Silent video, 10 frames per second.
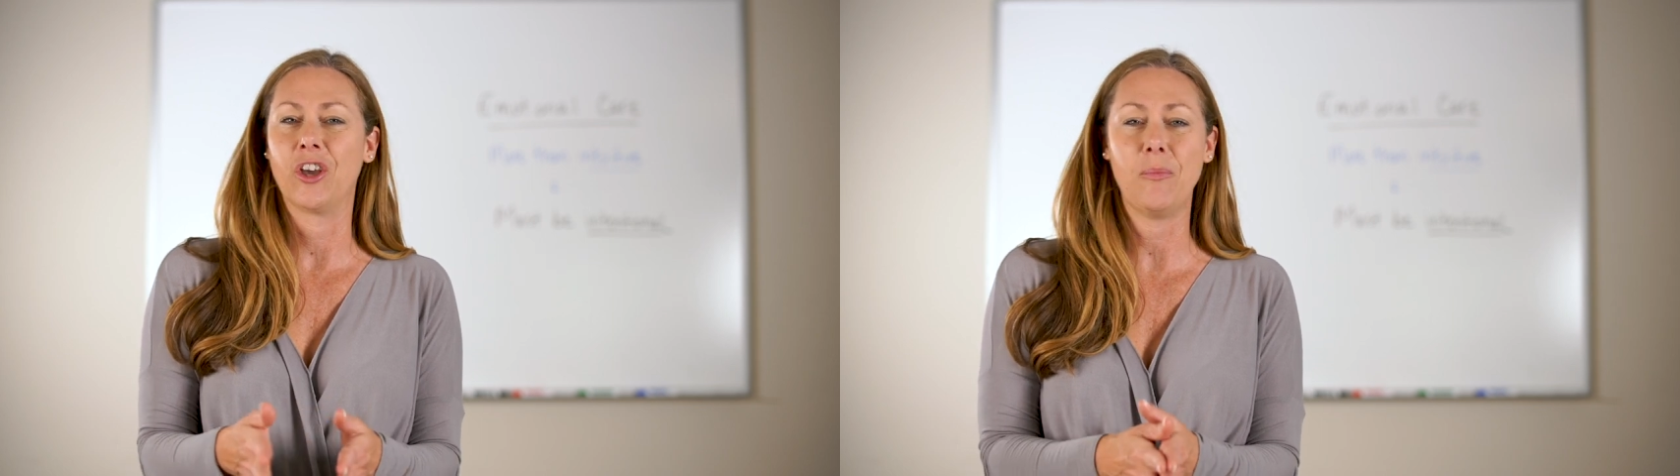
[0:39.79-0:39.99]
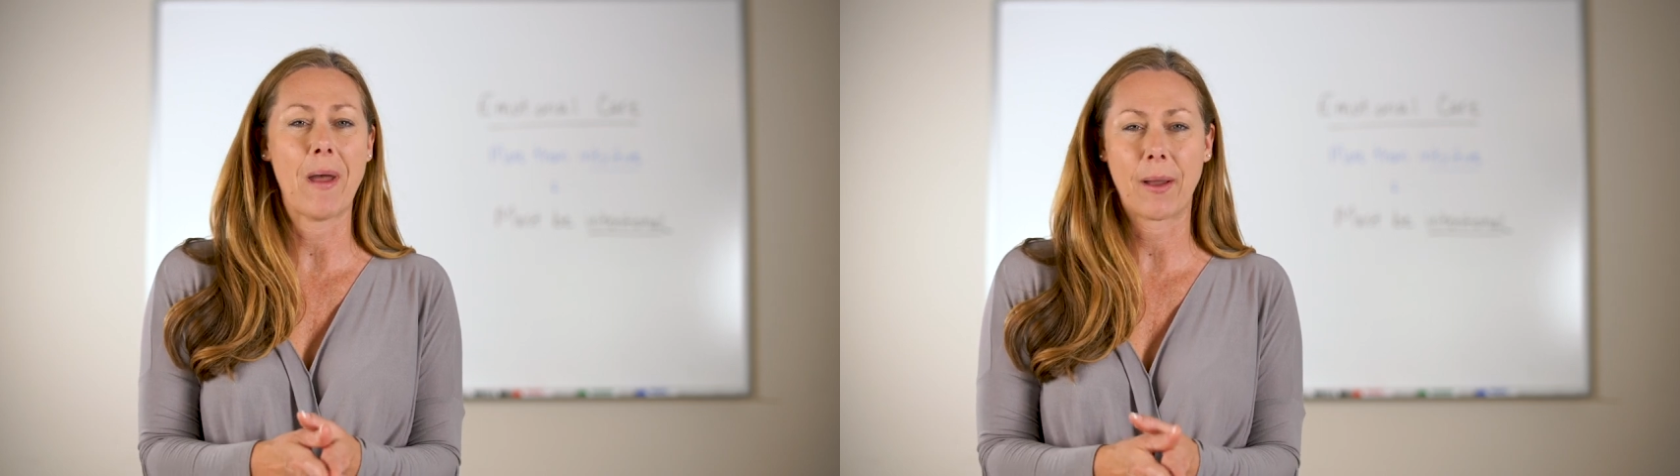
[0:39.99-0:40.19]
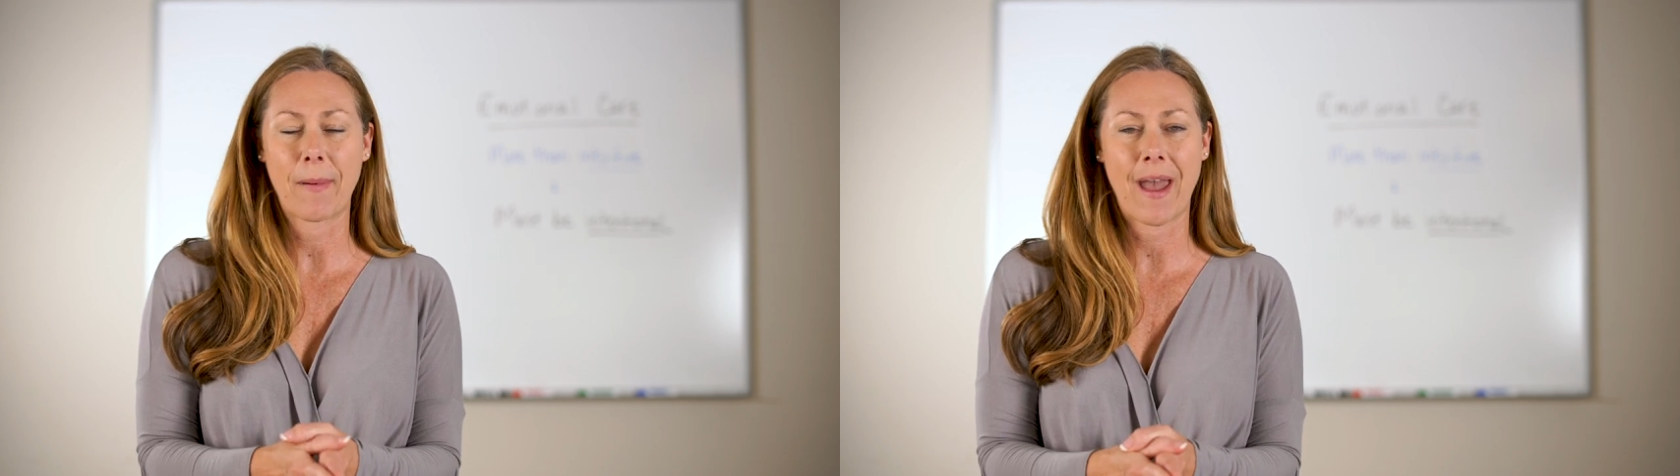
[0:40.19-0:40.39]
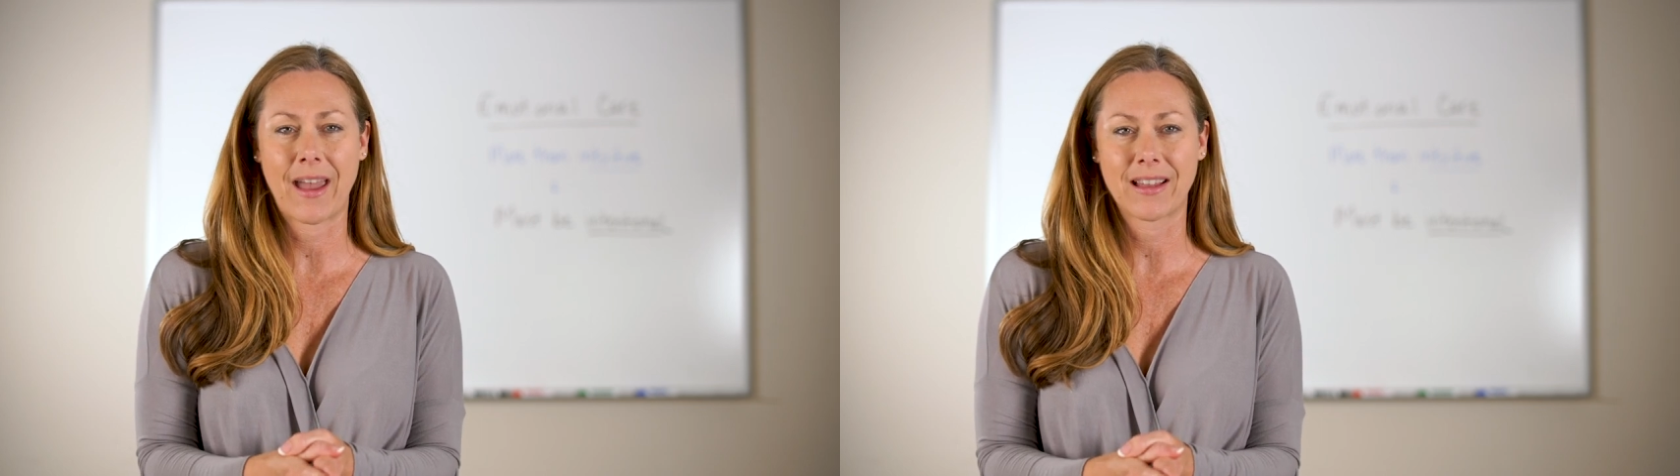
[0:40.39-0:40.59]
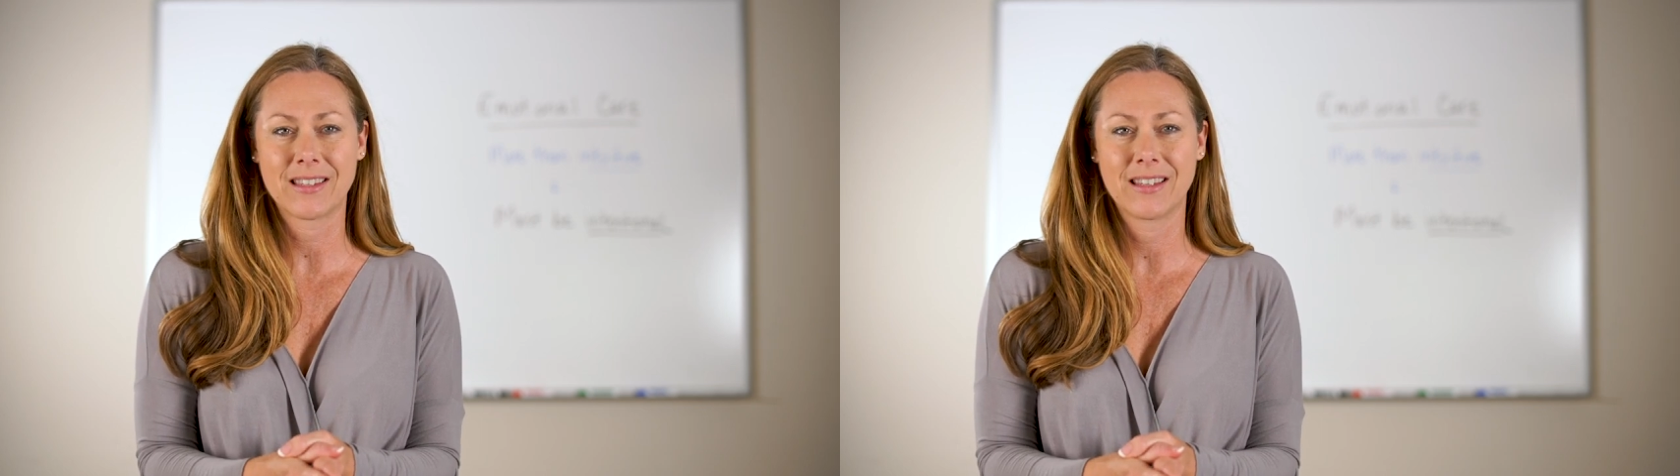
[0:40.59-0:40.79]
good
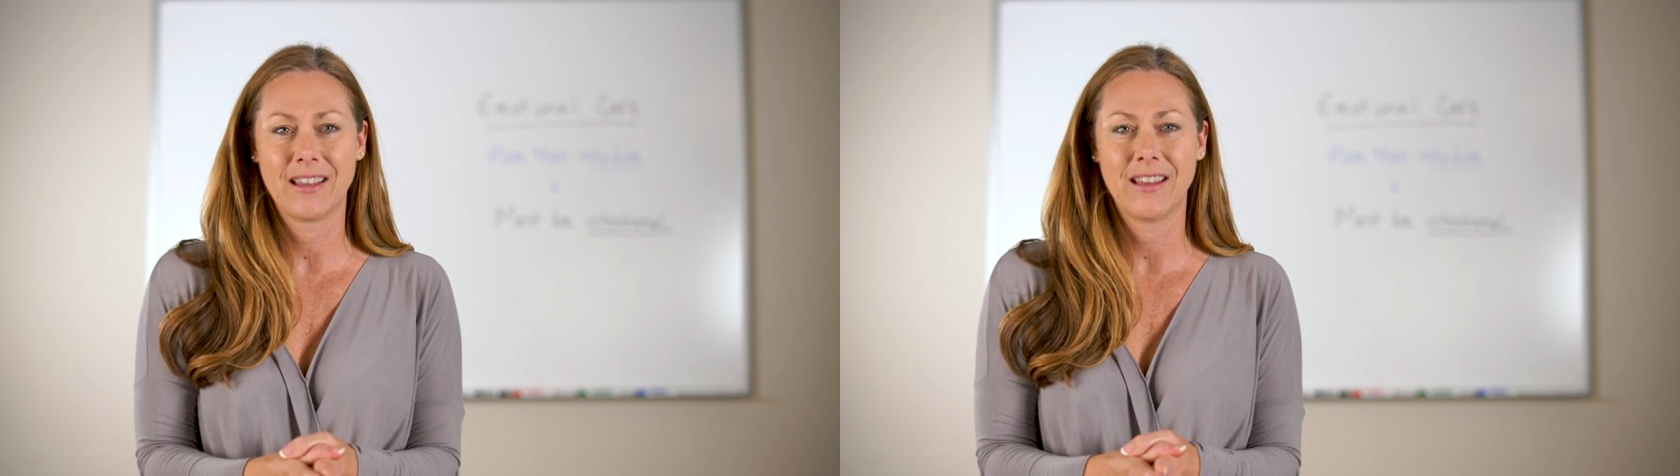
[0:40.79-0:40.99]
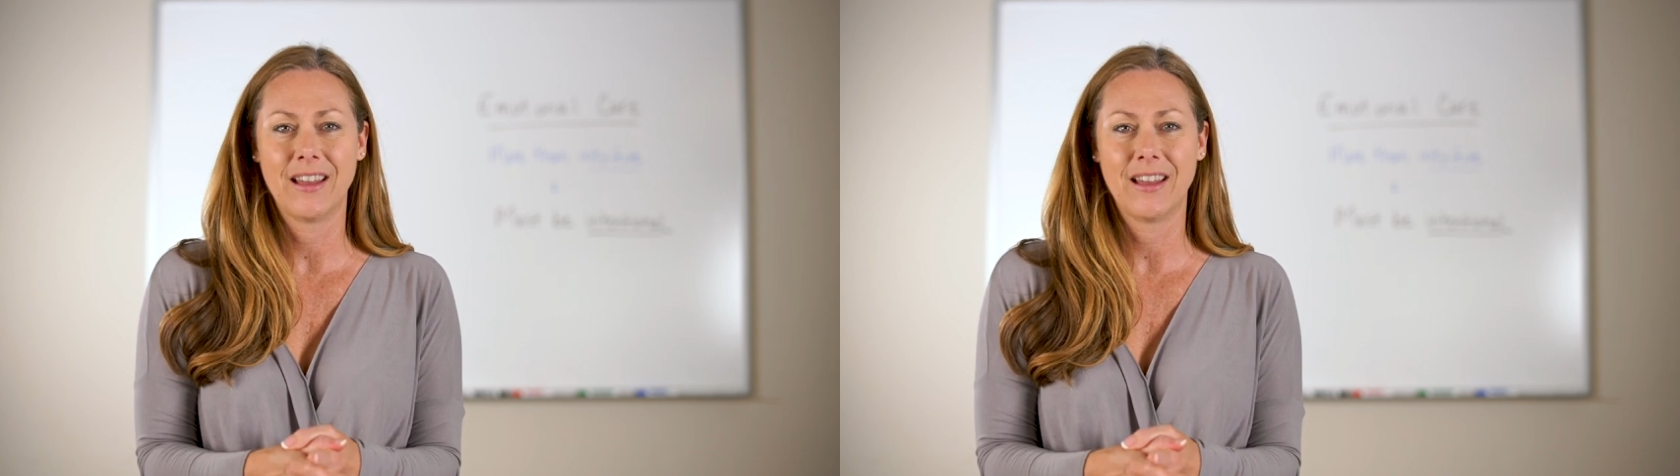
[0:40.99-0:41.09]
backpacks,